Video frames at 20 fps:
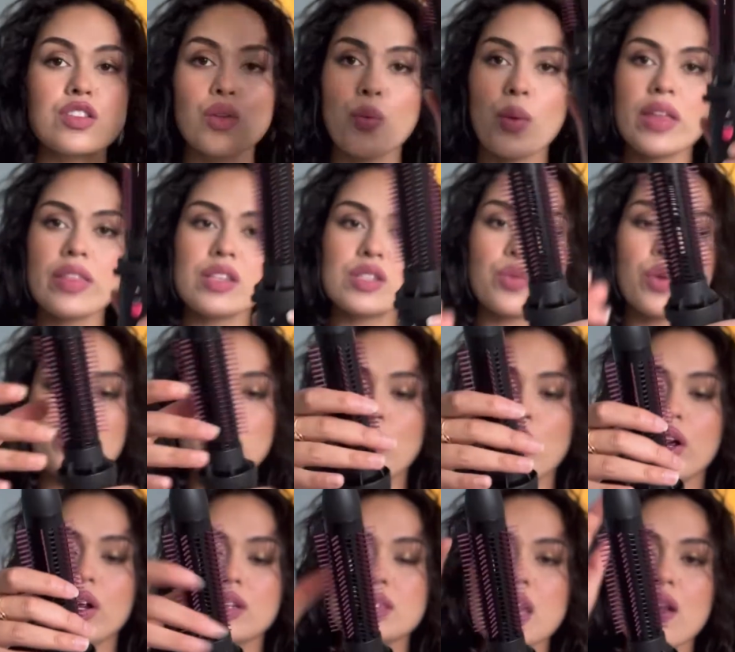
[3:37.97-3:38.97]
The way this one
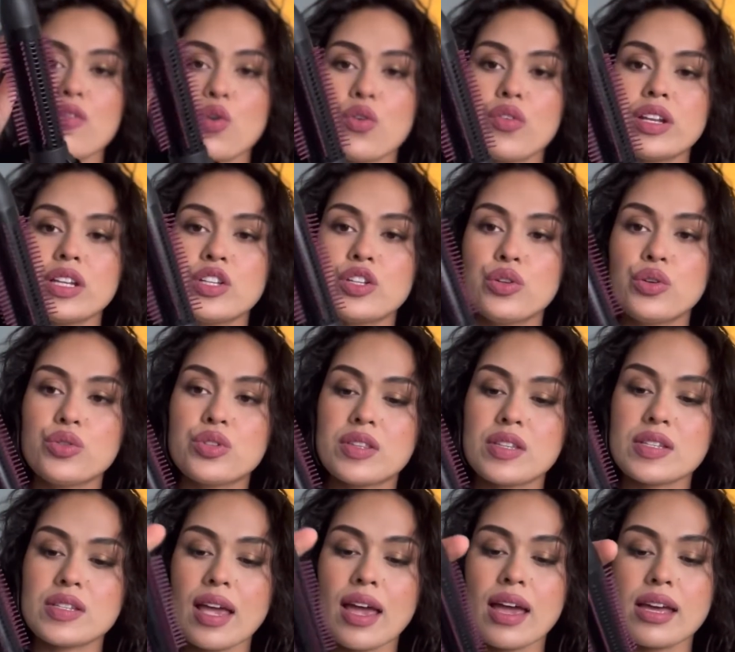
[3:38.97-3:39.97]
works, I've already used
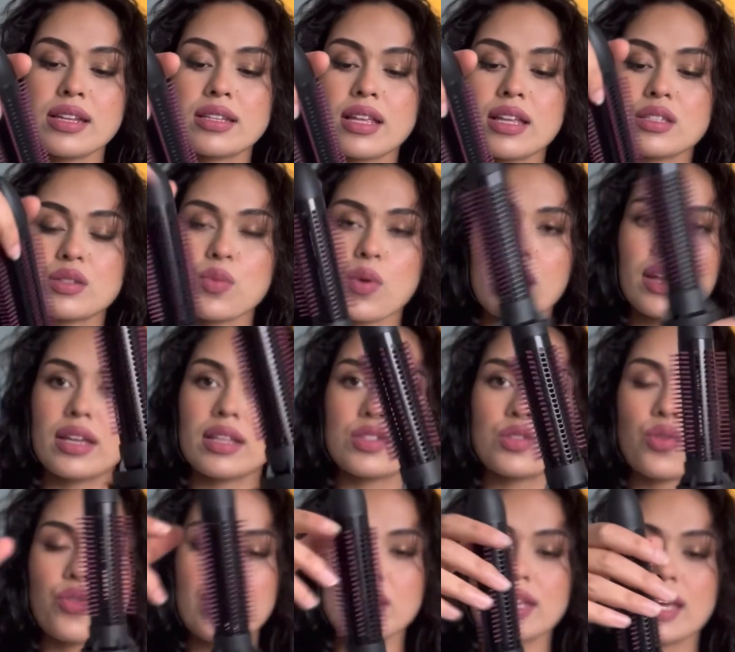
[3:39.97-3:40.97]
this head, that's why it's
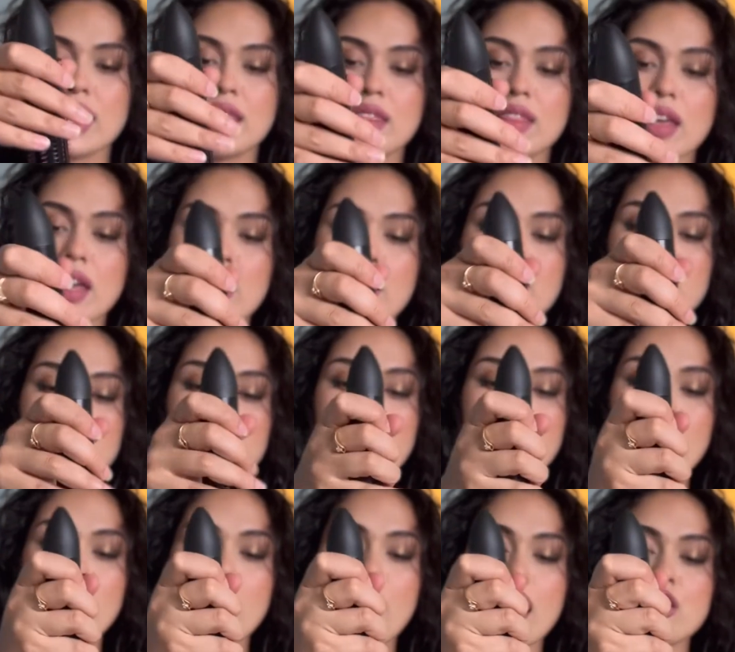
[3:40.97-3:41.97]
already in there.
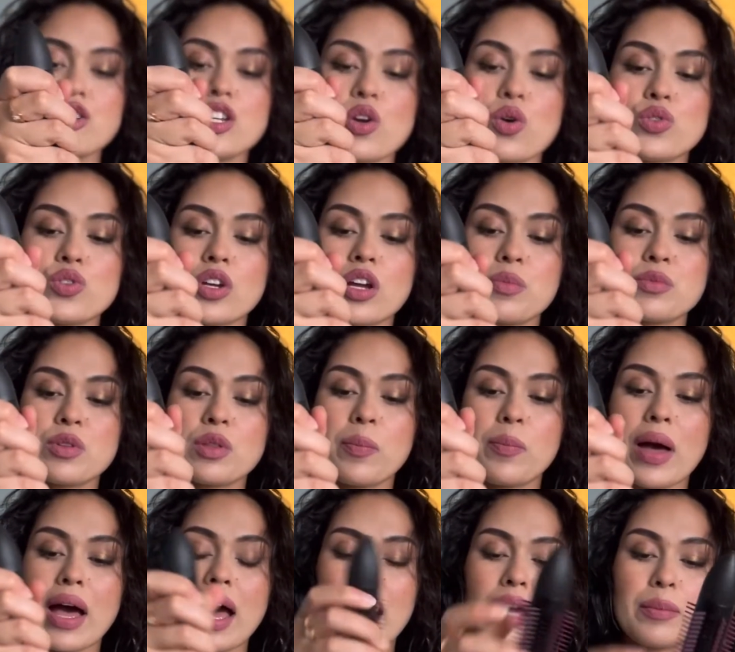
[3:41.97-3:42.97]
Actually, it also comes with a
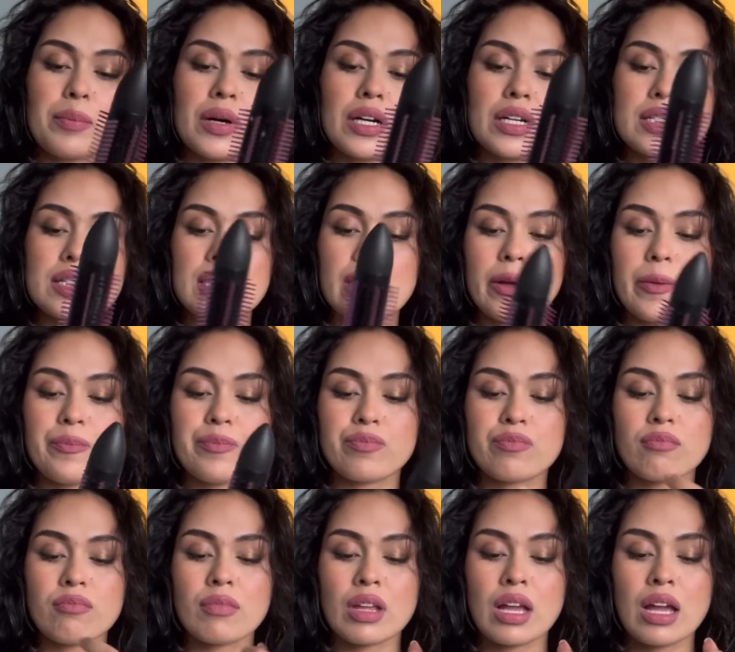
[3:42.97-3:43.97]
bag, but
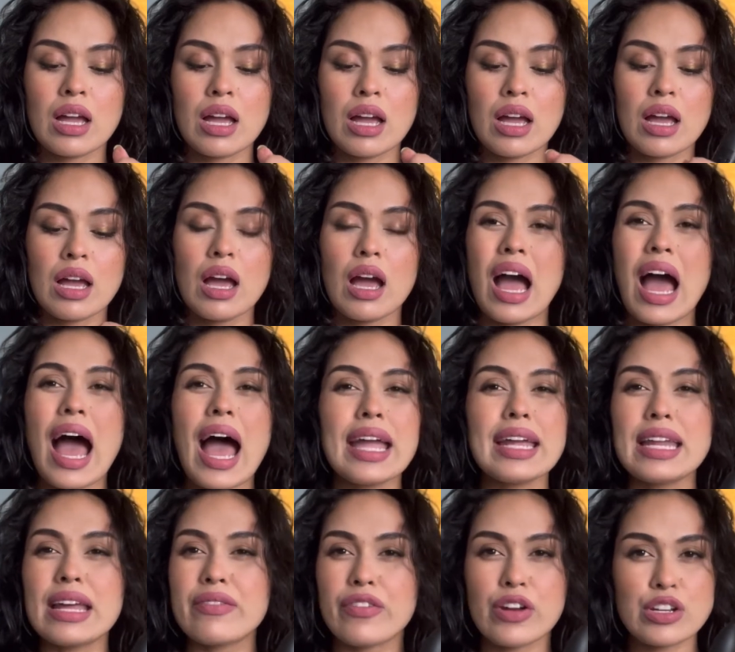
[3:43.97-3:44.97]
I
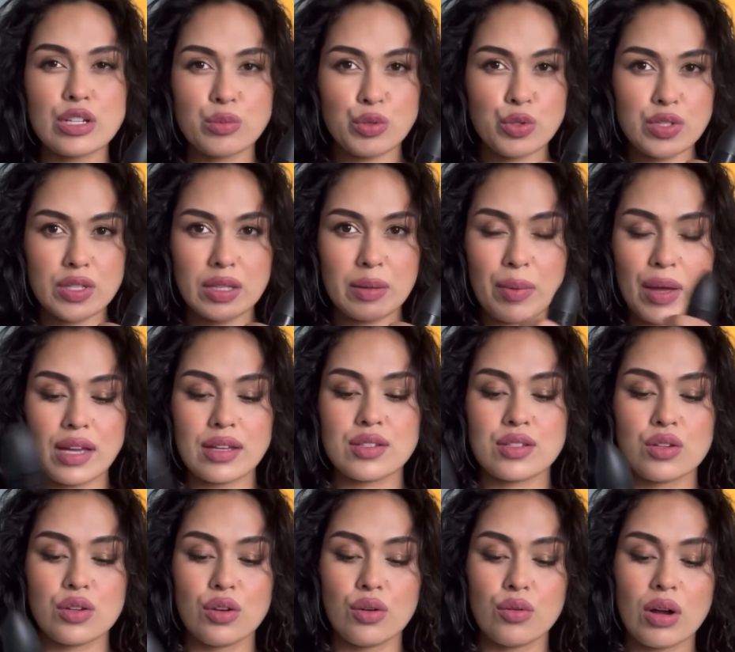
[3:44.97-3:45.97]
never end up using the bag,
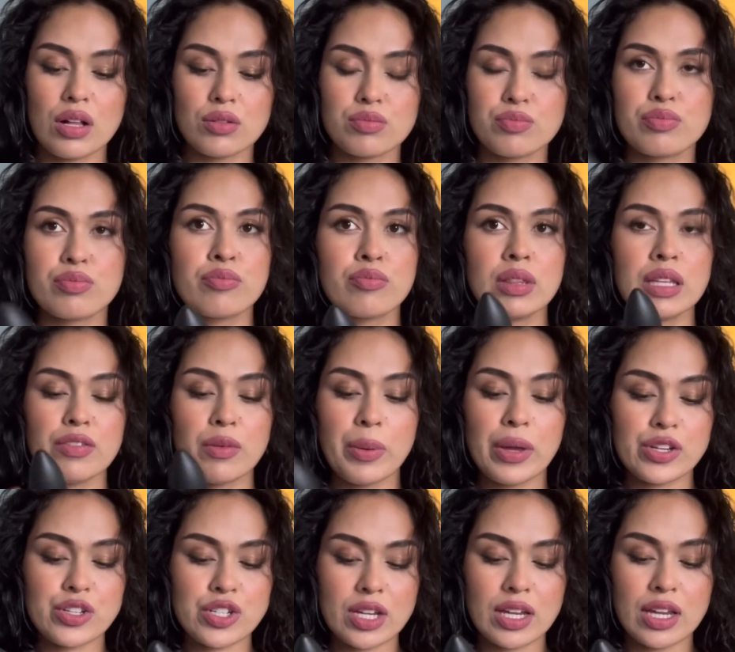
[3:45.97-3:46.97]
so I'll leave a
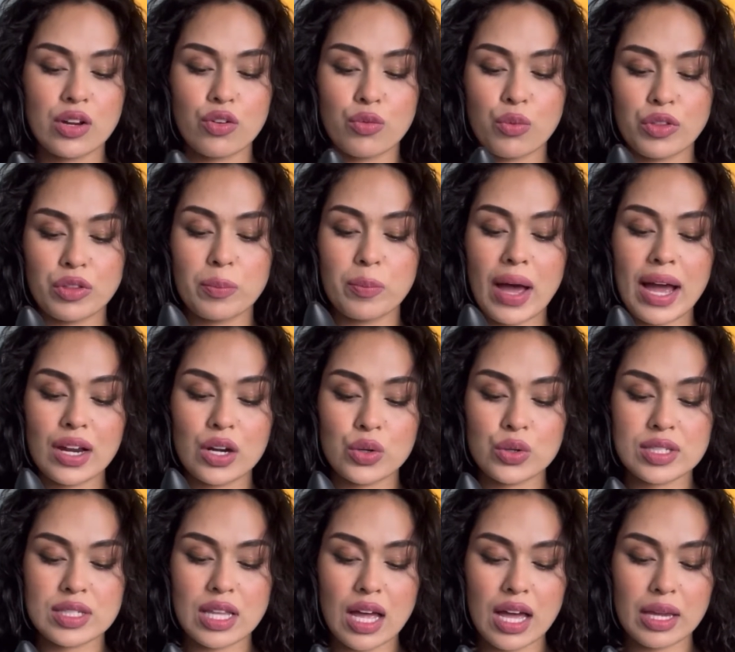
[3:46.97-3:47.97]
picture here of what the bag
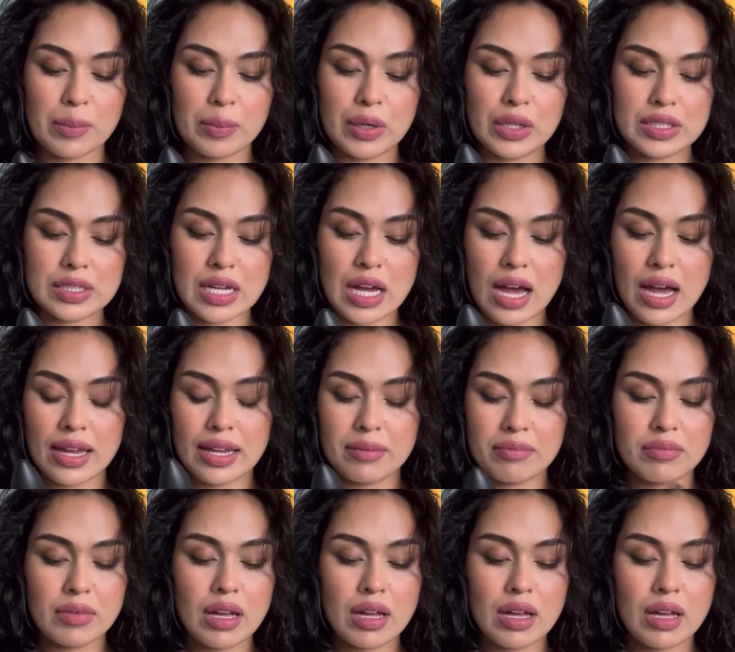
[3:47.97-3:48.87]
looks like, but I'm